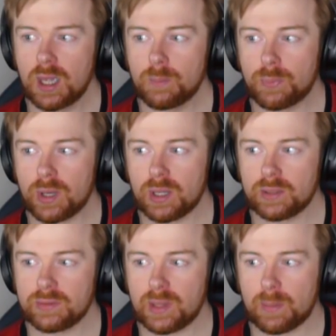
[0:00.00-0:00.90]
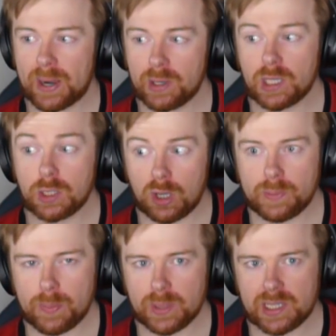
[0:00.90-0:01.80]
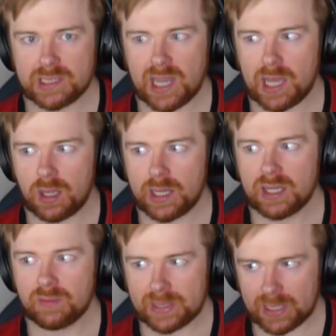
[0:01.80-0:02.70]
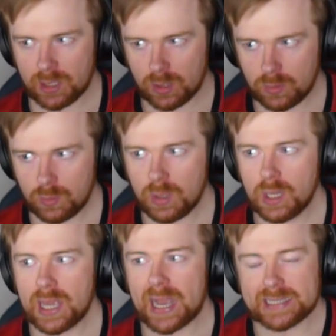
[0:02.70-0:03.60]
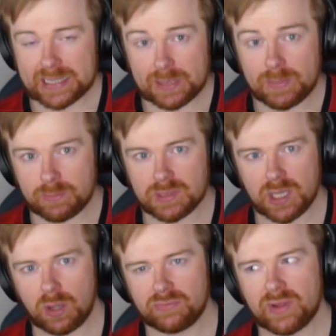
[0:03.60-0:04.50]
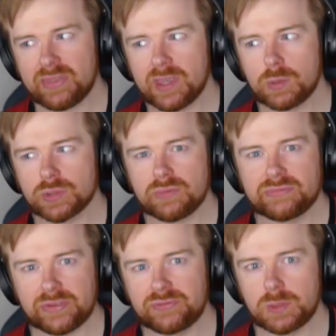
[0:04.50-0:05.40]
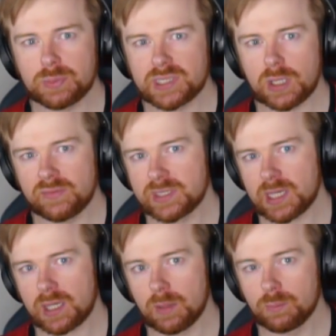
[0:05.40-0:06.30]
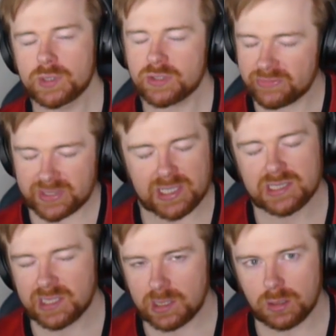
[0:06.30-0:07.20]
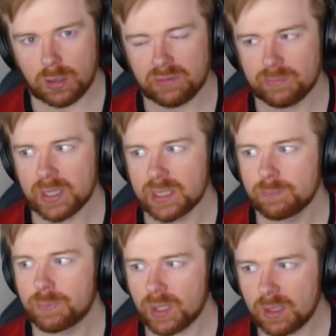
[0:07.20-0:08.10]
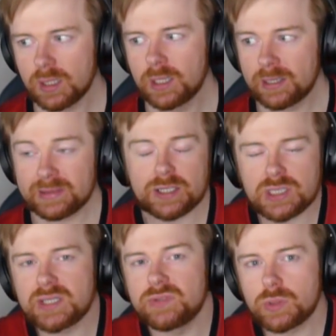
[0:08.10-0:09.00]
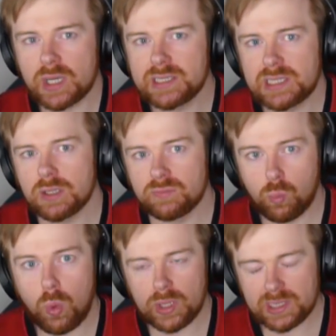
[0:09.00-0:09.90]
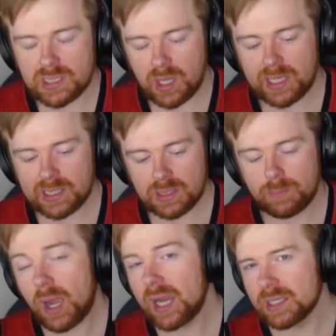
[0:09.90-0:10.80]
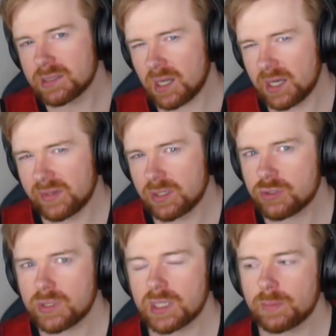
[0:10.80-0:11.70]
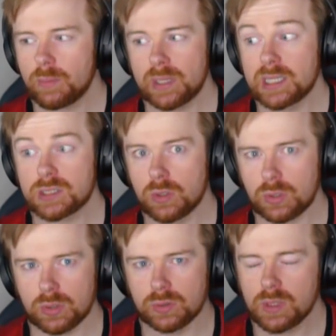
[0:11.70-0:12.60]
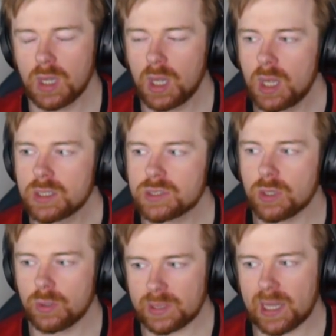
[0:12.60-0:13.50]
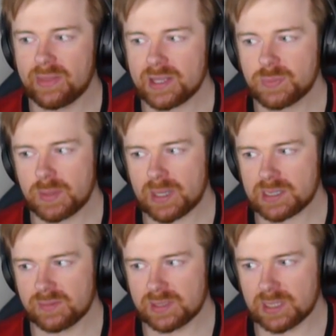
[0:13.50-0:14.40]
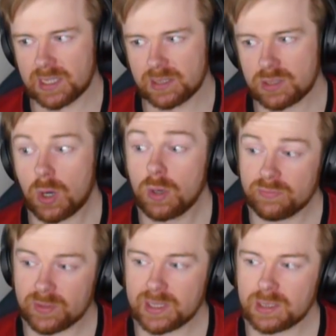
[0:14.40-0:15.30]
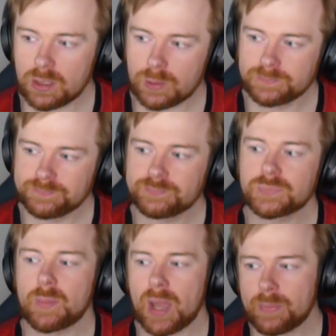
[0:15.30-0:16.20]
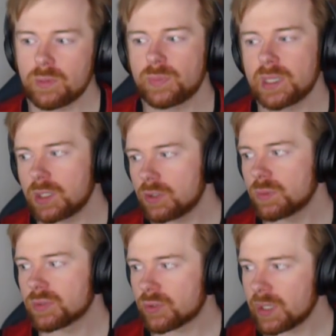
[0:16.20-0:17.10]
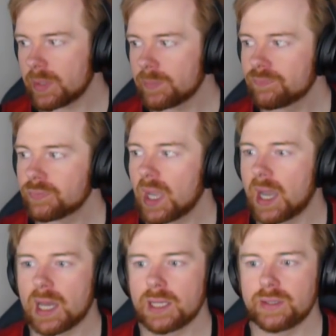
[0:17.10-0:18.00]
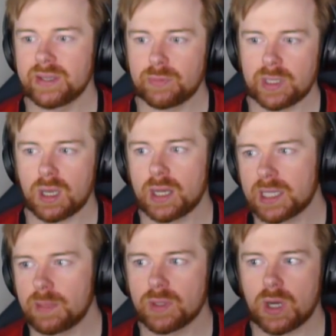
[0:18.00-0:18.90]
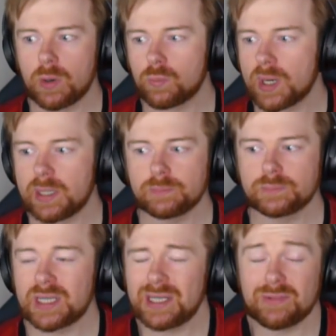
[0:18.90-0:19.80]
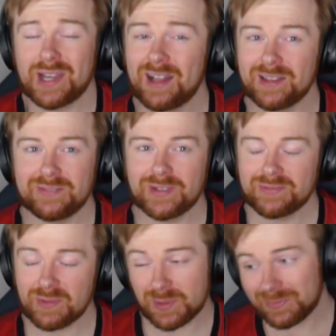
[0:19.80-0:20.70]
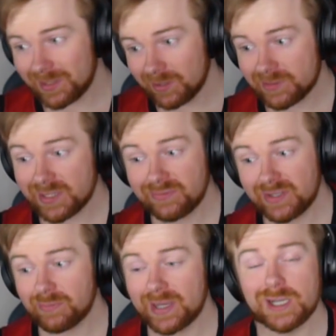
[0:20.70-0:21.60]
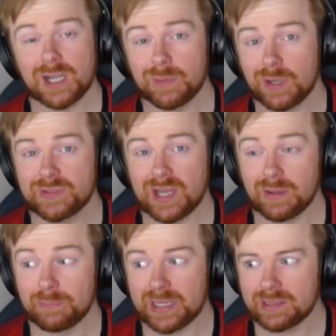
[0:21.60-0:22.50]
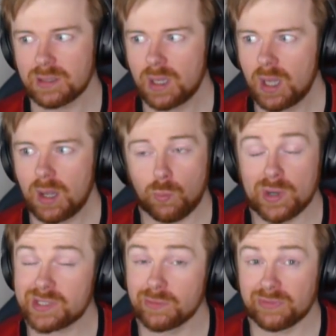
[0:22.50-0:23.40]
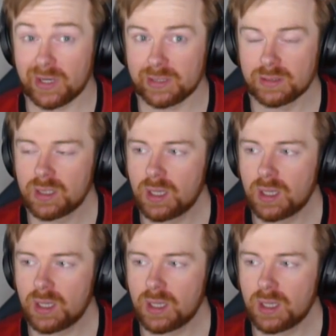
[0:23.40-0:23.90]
But apparently a lot of people in his airline have been let go. And him himself, I think, was on 50% of his income, which obviously is still a lot of money. But that just gives you an idea of what it's like in the pilots kind of industry at the moment. It's not good. So yeah, that's been massively delayed. So hopefully, I'm happy with being a YouTube streamer. And if we can kind of keep the current rate, and even if I'm completely honest, even if my income goes down a bit, we're still fine.